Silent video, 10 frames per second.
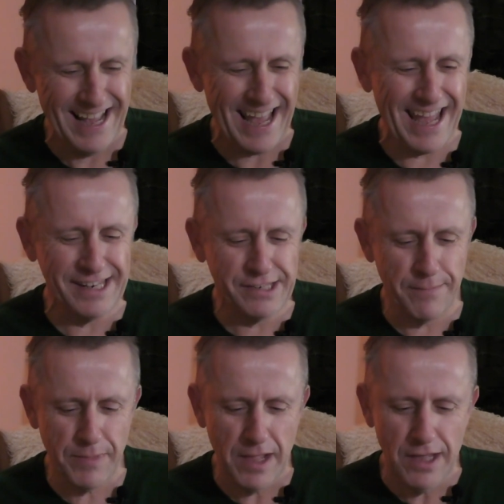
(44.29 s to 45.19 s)

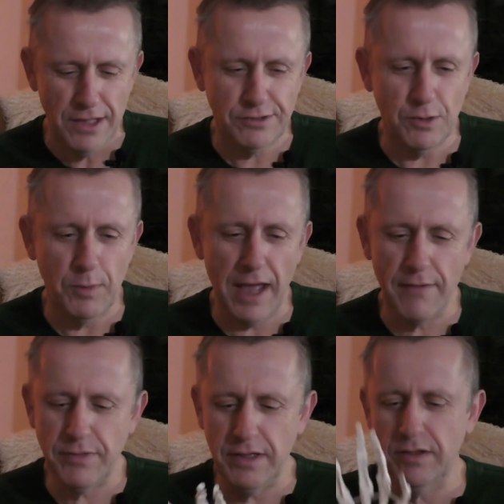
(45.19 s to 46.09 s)
And so we have
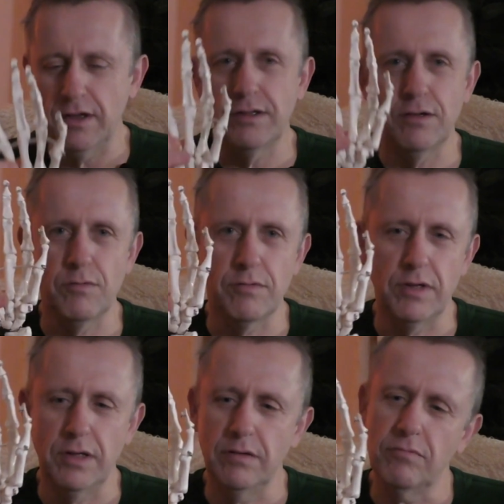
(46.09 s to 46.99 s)

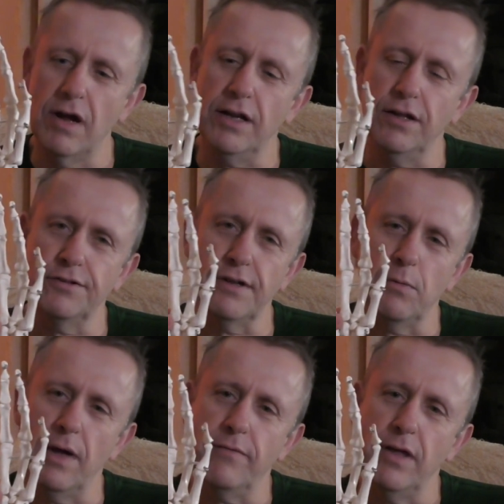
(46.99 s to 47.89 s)
the radius and we
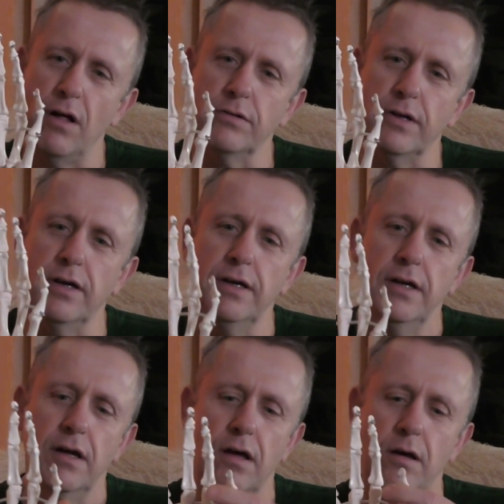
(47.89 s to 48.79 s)
have the ulnar
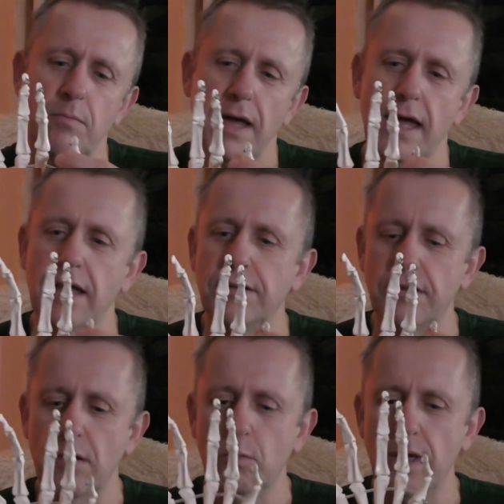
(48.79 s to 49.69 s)

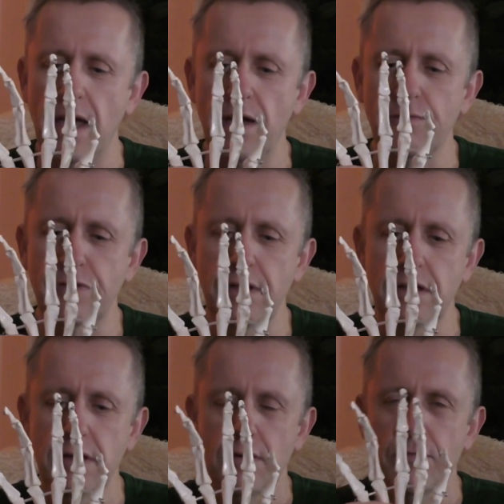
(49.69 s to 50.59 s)
and we have the
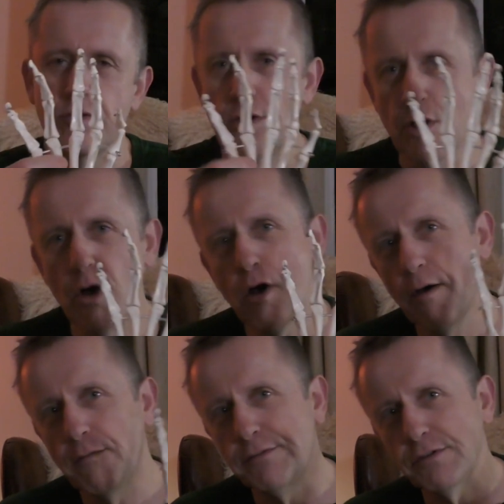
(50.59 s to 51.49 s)

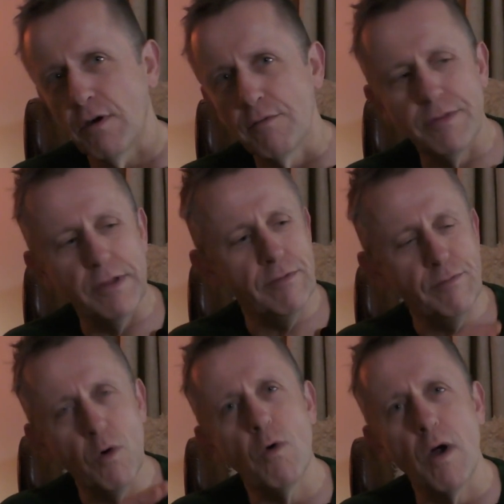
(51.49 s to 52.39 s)
nerves of the
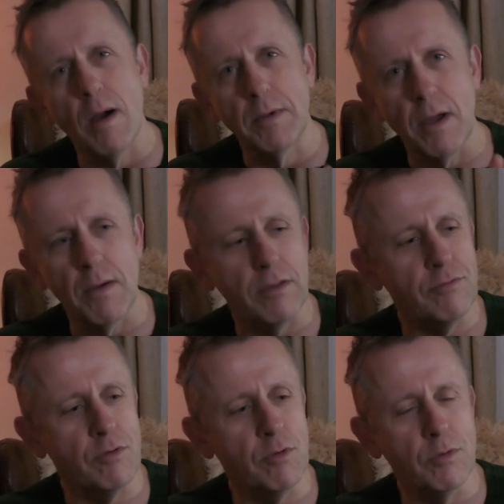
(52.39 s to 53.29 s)
forearm going
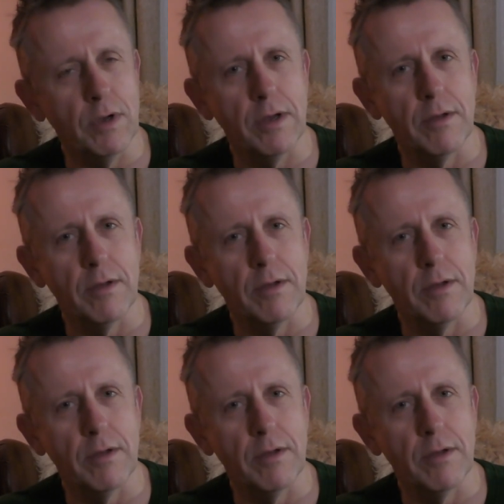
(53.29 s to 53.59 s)
through